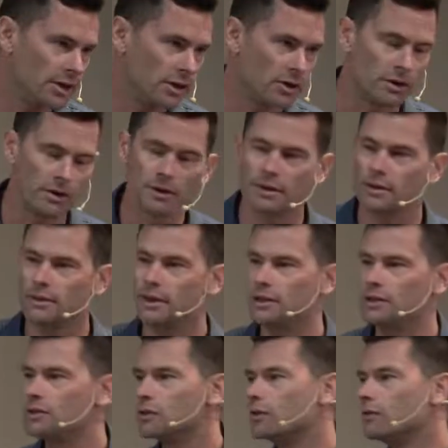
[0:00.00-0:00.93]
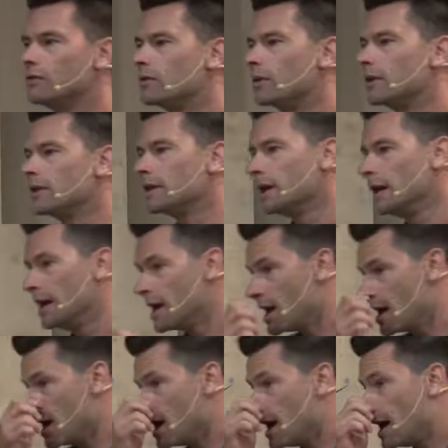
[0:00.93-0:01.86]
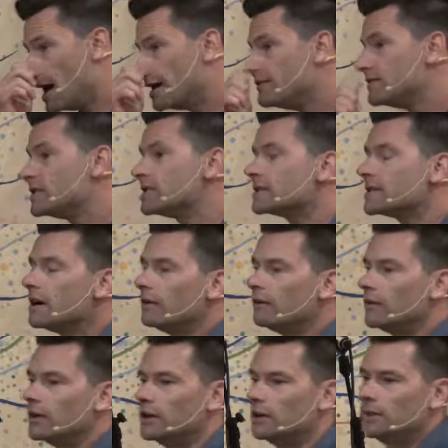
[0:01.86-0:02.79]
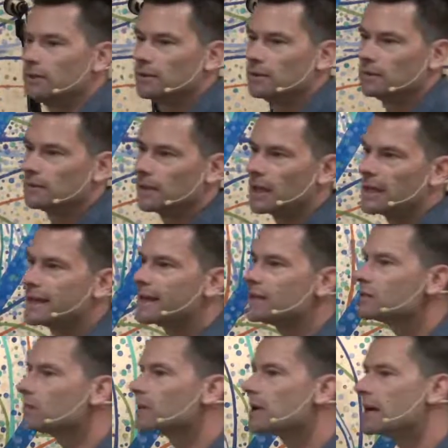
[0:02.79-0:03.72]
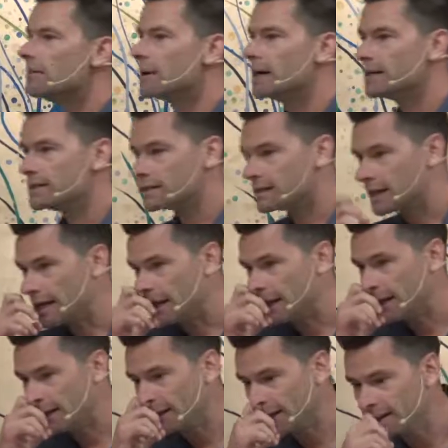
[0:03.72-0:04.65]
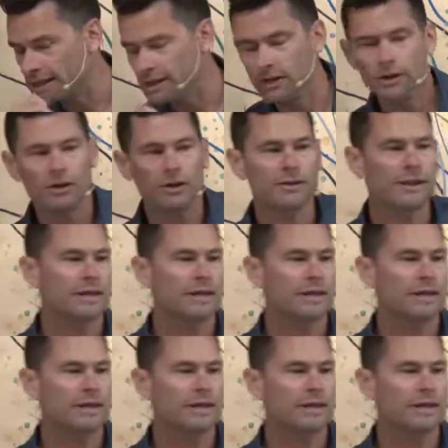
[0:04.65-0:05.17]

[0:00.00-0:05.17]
earth and so forth, I've discovered, I guess what I might say, that the earth